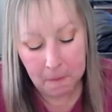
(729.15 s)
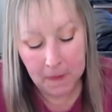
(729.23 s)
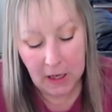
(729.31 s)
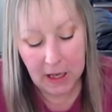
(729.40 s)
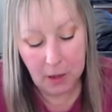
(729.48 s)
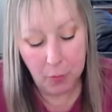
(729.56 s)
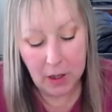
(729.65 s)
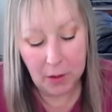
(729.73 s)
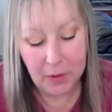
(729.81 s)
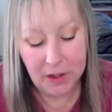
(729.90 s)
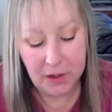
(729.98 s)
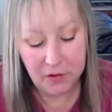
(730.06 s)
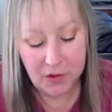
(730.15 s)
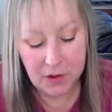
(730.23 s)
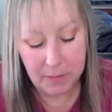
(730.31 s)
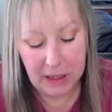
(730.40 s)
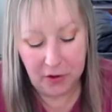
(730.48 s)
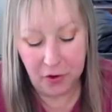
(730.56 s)
And when I went into the
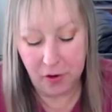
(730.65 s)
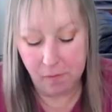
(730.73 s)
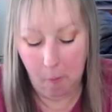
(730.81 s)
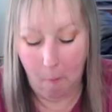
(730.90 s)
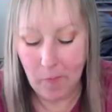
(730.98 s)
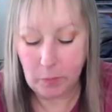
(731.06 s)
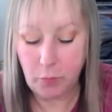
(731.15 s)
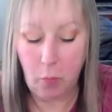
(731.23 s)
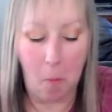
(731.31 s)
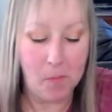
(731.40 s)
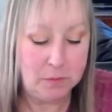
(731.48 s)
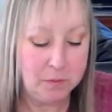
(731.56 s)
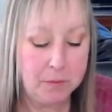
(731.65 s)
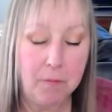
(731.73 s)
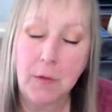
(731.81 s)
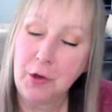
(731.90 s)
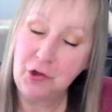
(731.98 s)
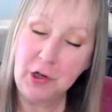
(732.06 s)
bathroom,
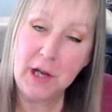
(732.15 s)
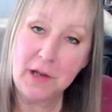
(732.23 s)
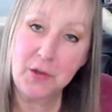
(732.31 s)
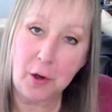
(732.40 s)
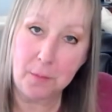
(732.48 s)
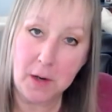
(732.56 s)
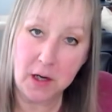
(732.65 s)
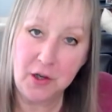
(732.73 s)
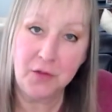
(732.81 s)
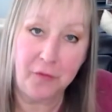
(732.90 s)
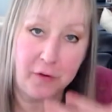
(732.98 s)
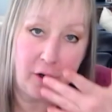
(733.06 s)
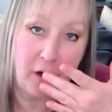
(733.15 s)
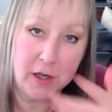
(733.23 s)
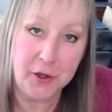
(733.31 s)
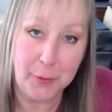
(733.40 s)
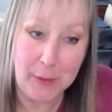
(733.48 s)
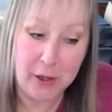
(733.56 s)
she has Armani's fur in
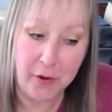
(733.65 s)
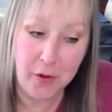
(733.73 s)
her mouth.